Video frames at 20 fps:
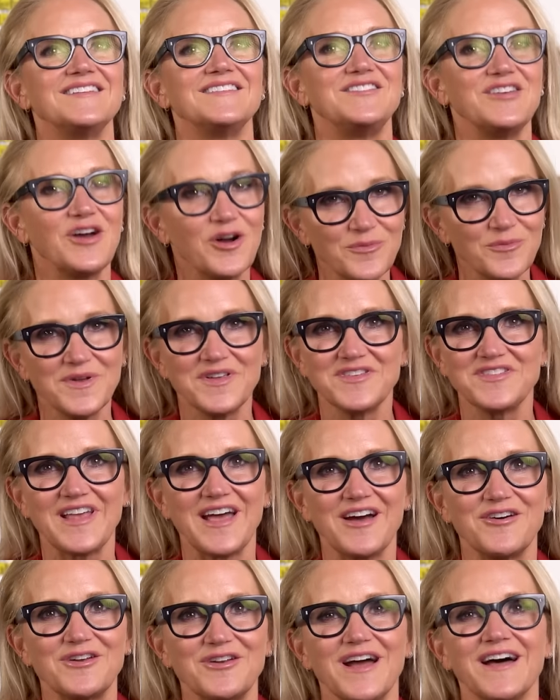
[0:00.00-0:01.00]
Don't miss
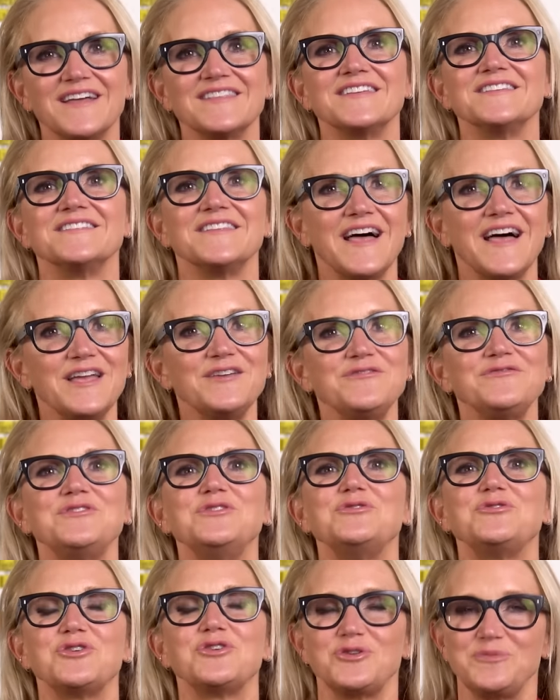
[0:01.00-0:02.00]
out on the life
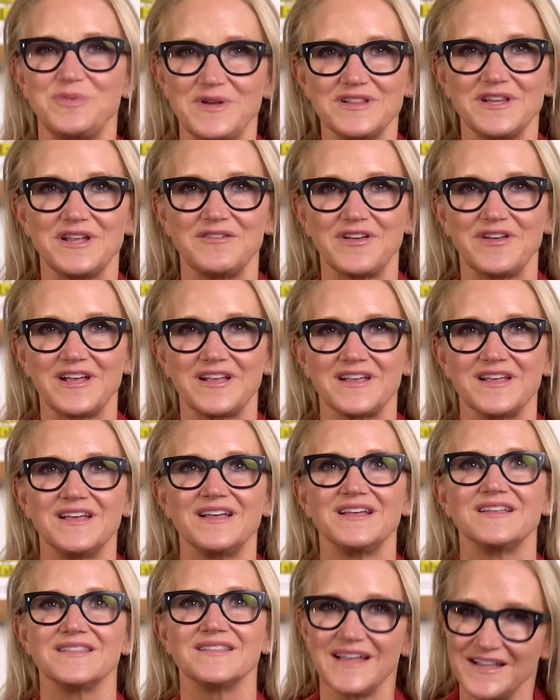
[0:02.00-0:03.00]
you could be living.
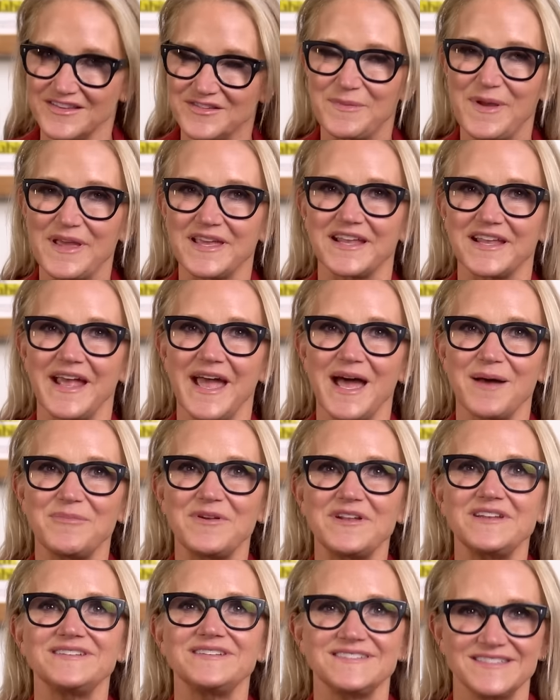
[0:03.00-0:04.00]
Let's make it
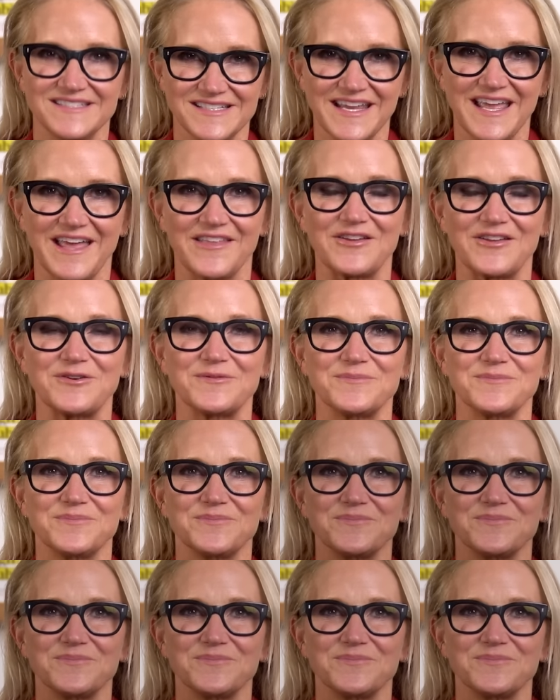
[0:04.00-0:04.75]
happen together.